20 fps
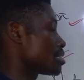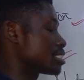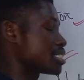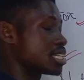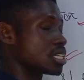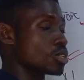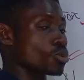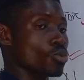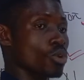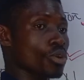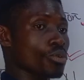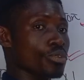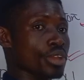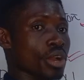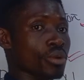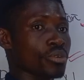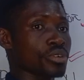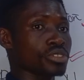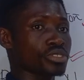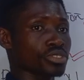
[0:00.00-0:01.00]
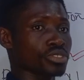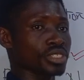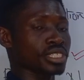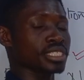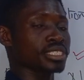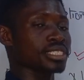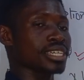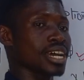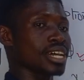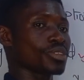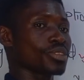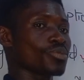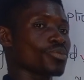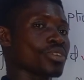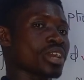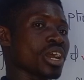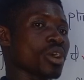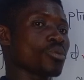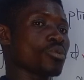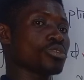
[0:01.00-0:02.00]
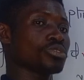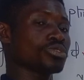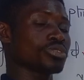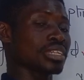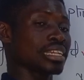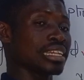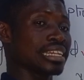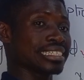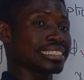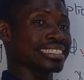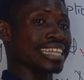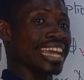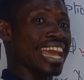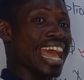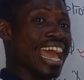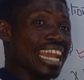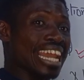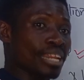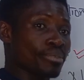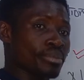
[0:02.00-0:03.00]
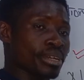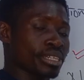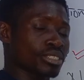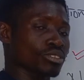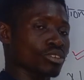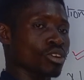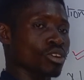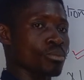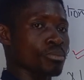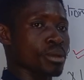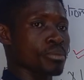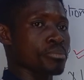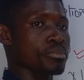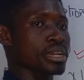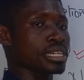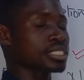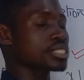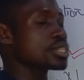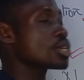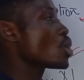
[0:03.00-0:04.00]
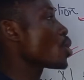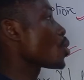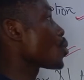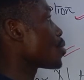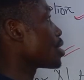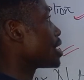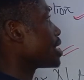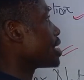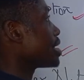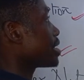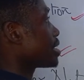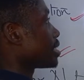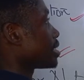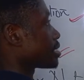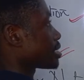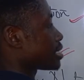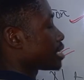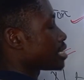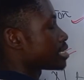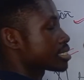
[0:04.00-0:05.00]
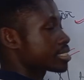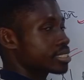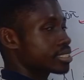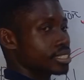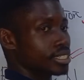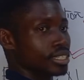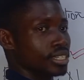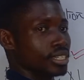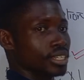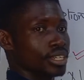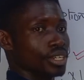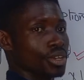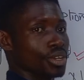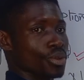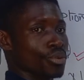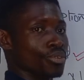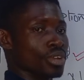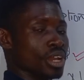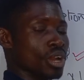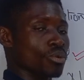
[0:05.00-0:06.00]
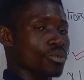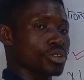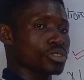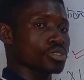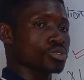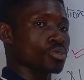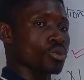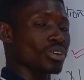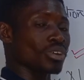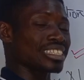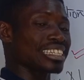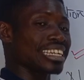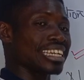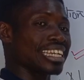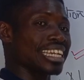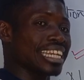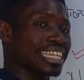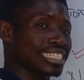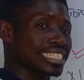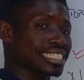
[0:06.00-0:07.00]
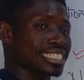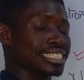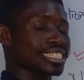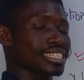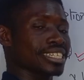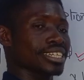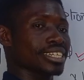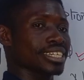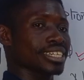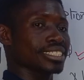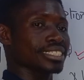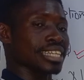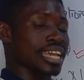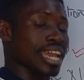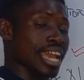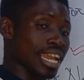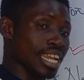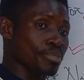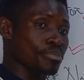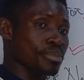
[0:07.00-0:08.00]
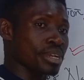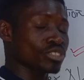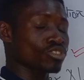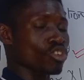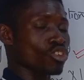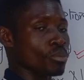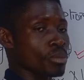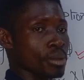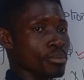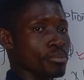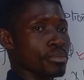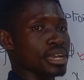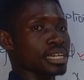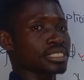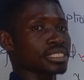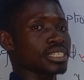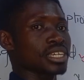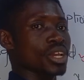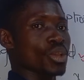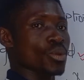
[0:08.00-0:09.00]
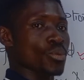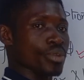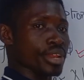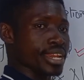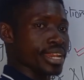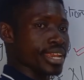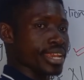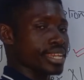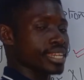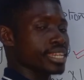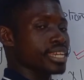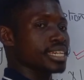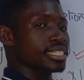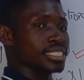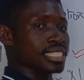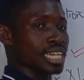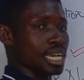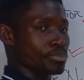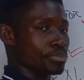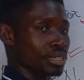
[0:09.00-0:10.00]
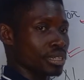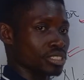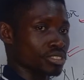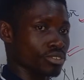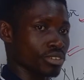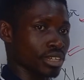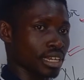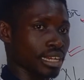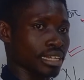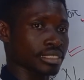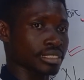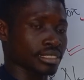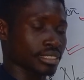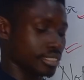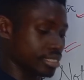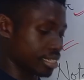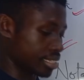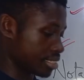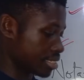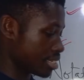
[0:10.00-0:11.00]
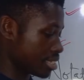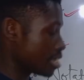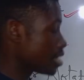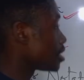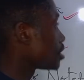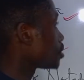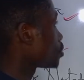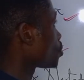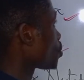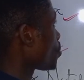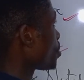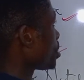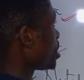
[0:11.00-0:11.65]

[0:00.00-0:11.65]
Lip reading: method, what we are going to do is that we are going to list the element or members within the set. We are going to list the element or members within that particular set. So